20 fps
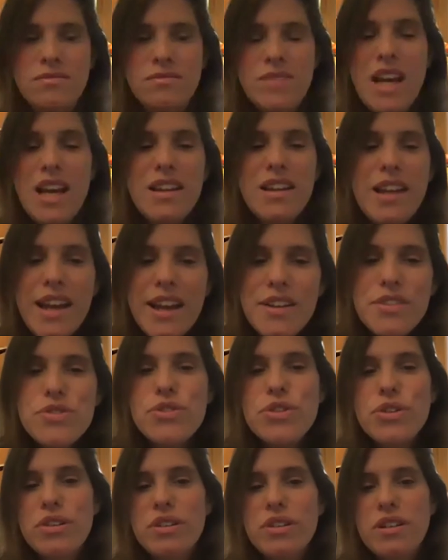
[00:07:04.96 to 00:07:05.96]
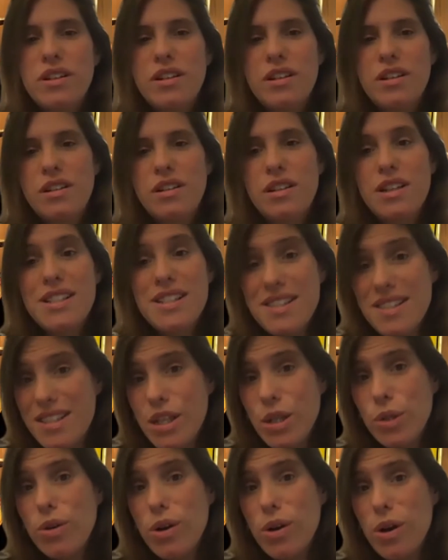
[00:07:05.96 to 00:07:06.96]
The answer is
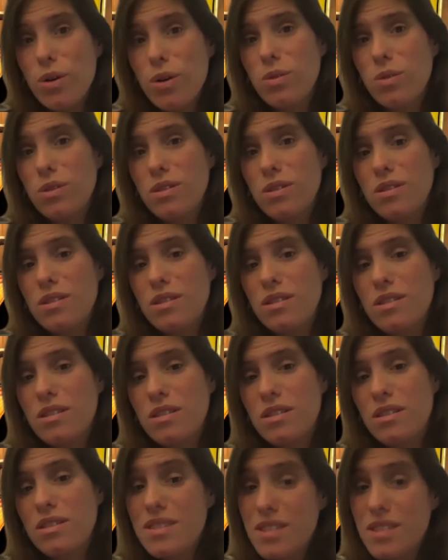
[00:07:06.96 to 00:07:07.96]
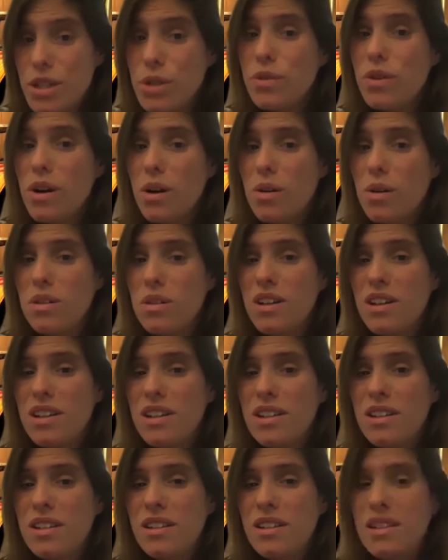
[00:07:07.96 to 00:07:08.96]
zero, zero,
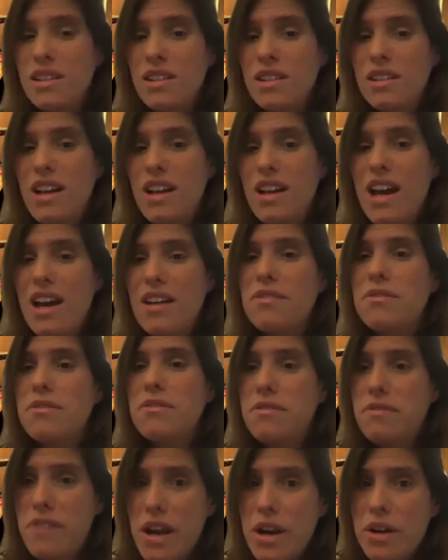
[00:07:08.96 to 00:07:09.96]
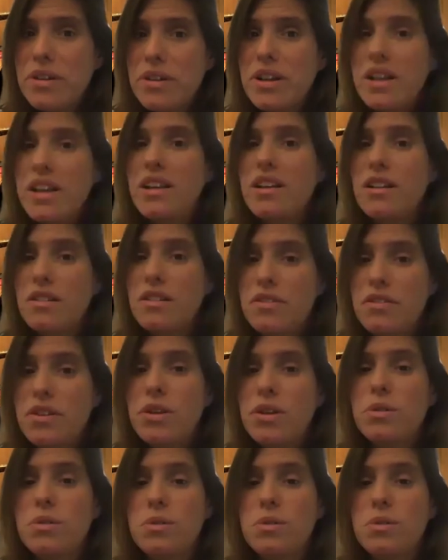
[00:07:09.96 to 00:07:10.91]
and very few.